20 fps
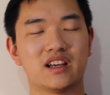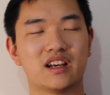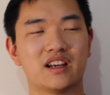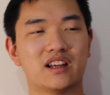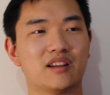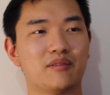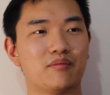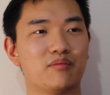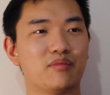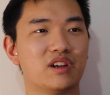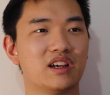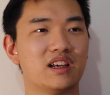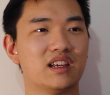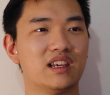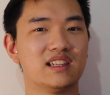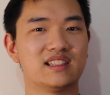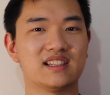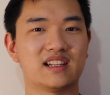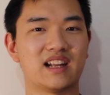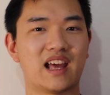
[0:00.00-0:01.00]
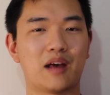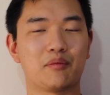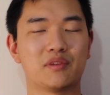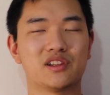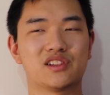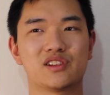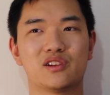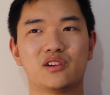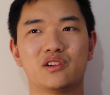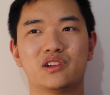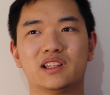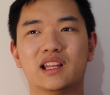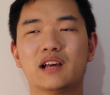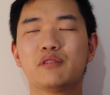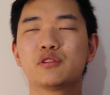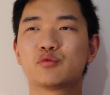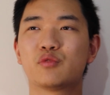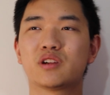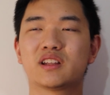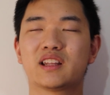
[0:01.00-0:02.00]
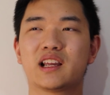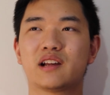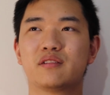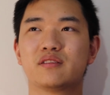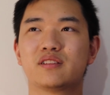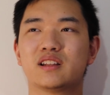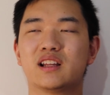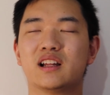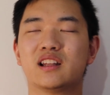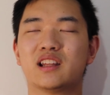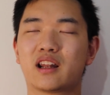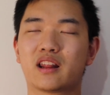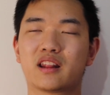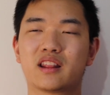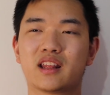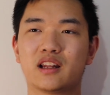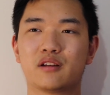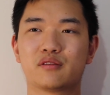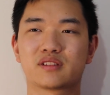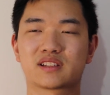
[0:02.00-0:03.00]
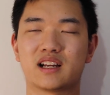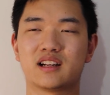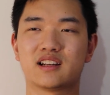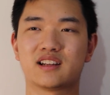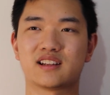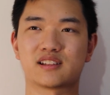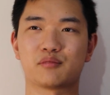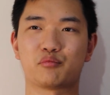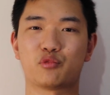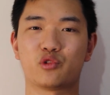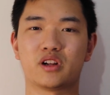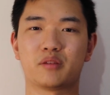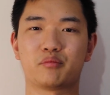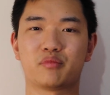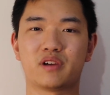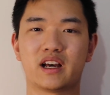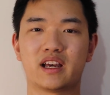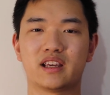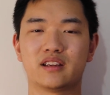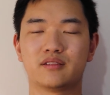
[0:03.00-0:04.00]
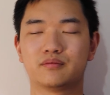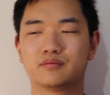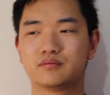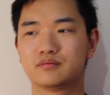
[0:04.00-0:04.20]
Um, but it didn't happen. So that was one thing, was, uh, another thing that I was kind of disappointed by.